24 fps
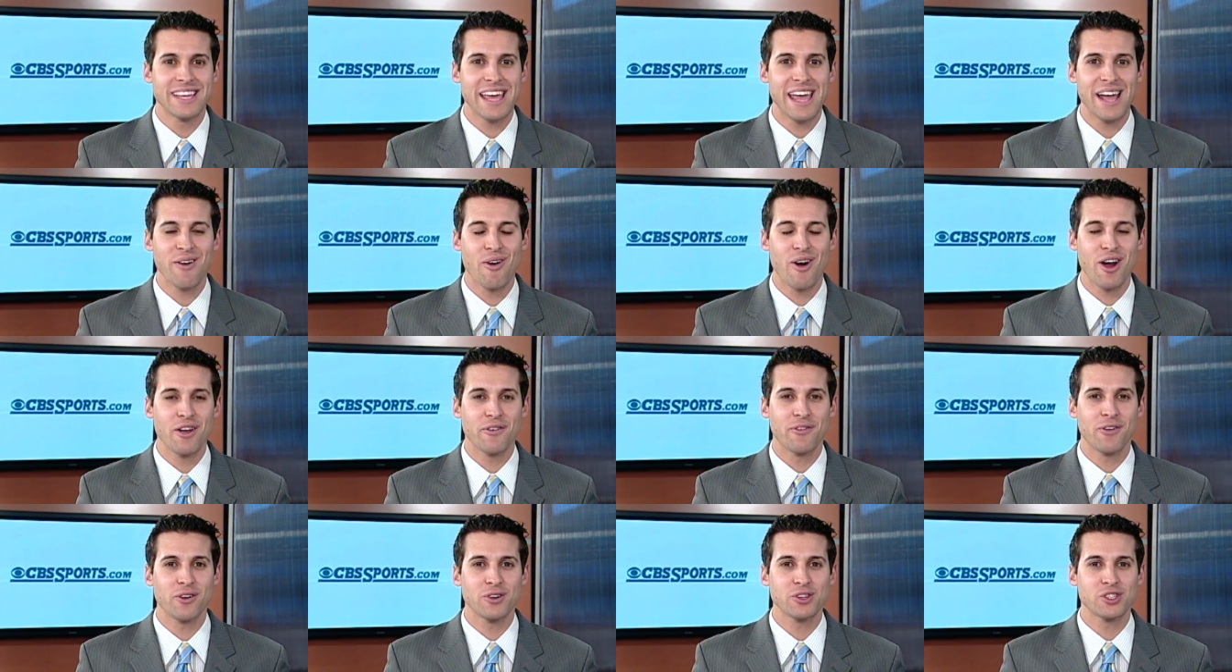Hey, how are
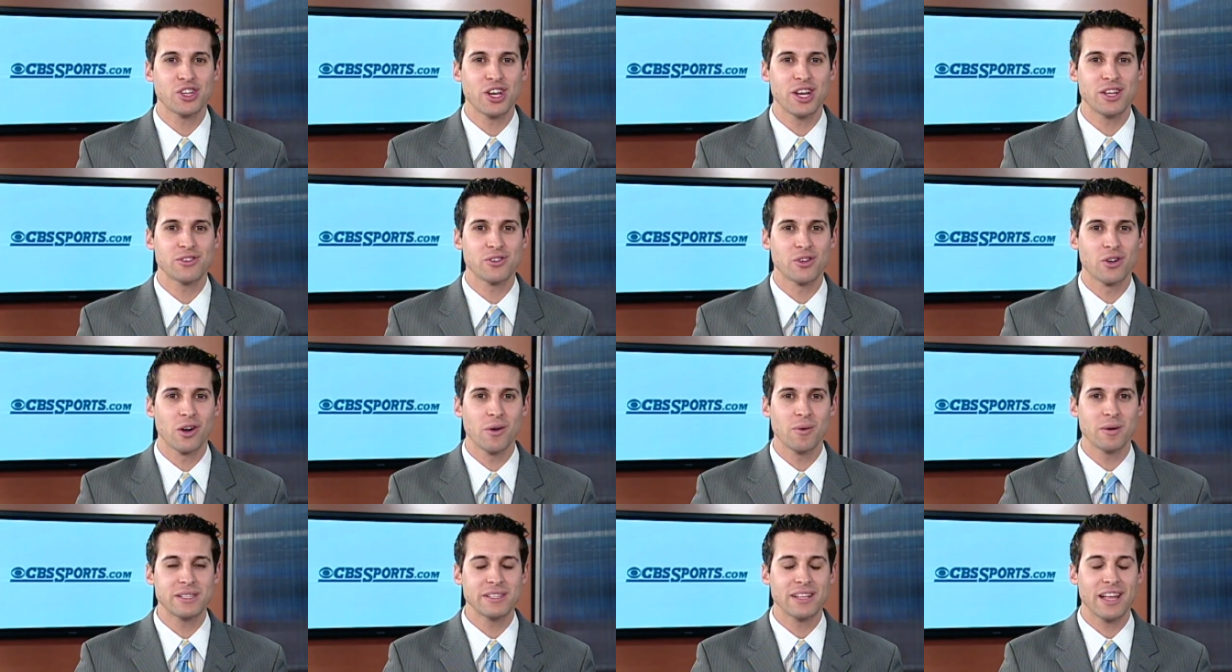you, folks? Jason
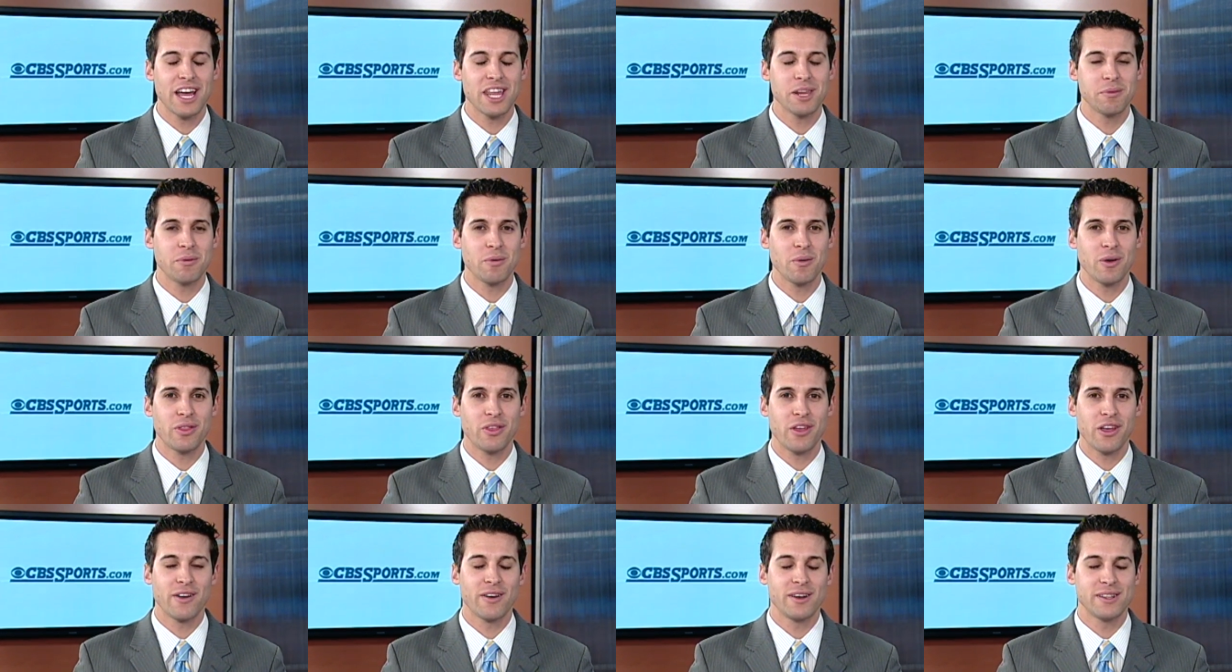Horowitz. Glad to be
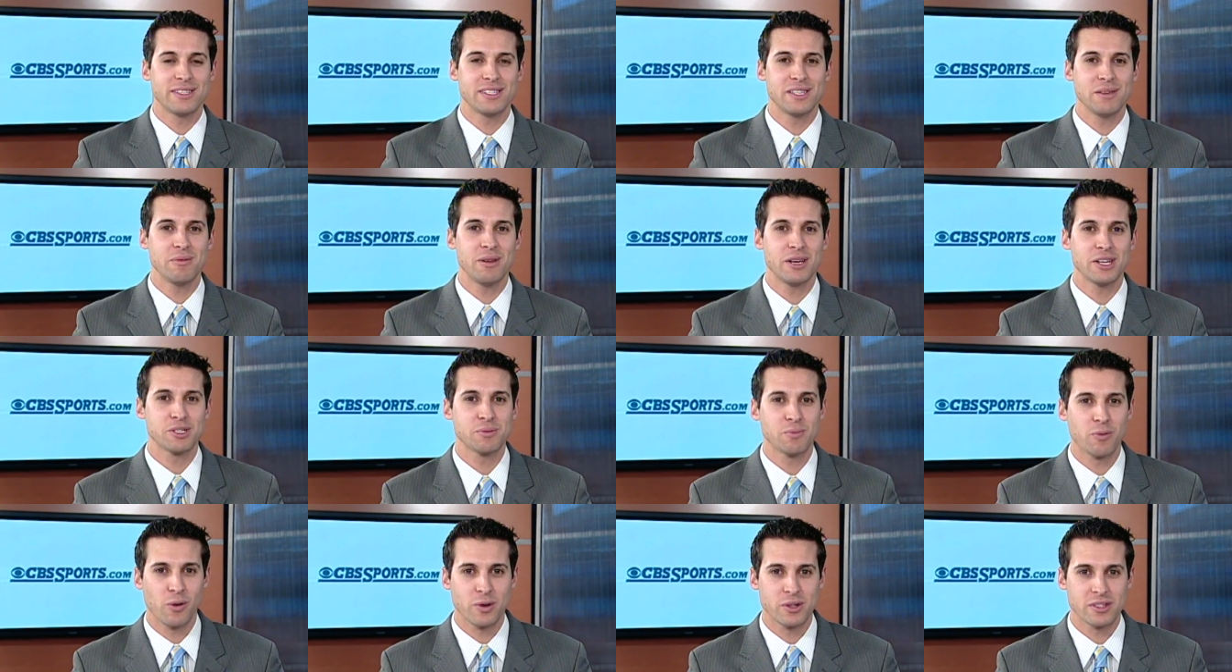with you here on
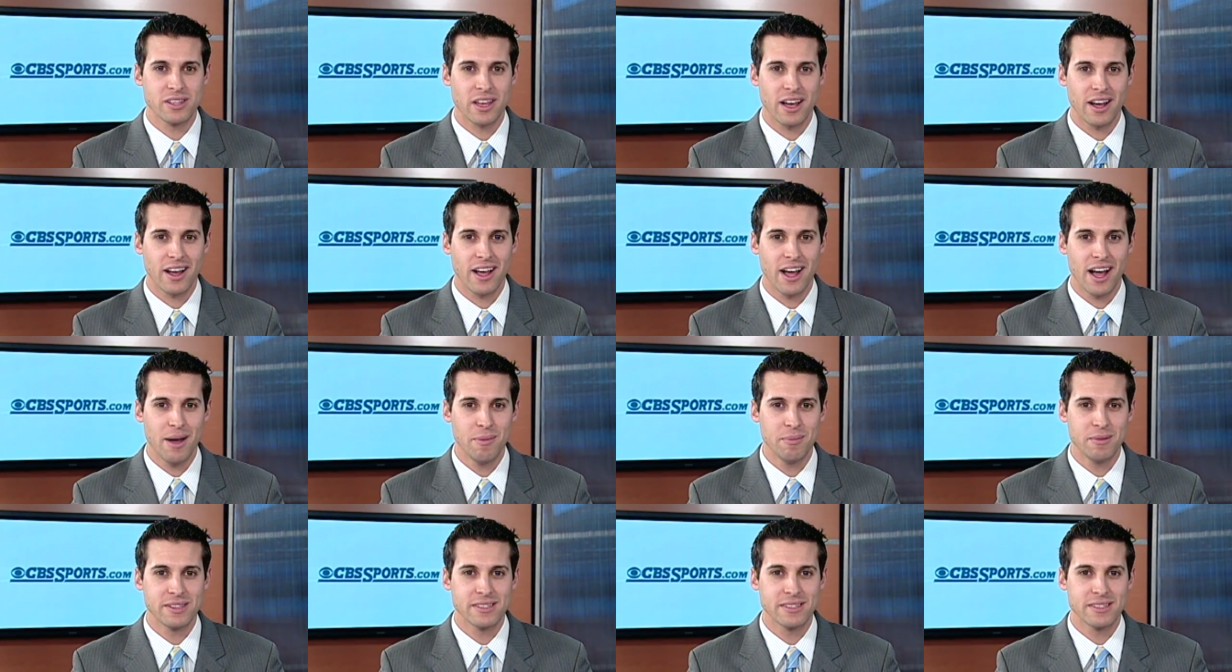CBSSports.com.